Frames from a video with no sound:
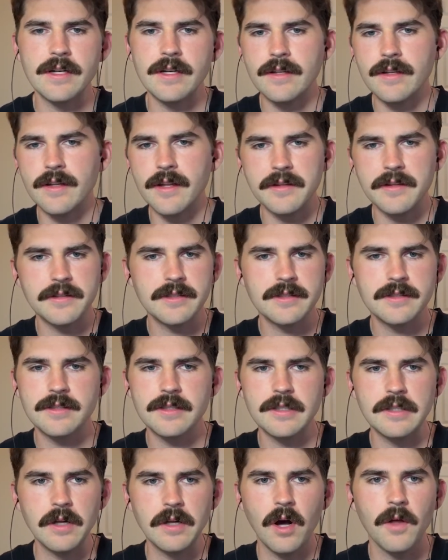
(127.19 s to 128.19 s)
And
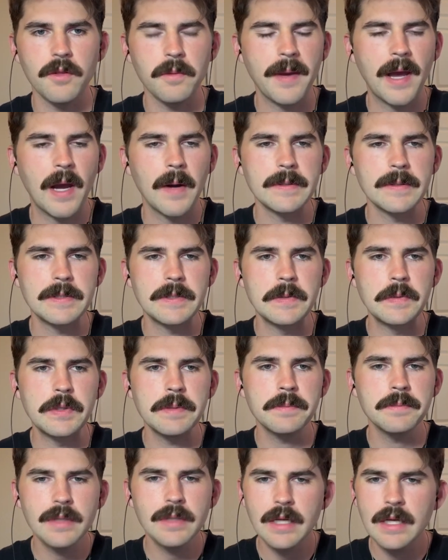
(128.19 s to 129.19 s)
that's, all the power to
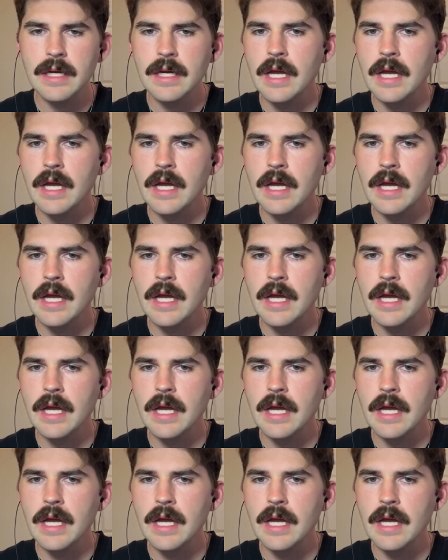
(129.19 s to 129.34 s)
him.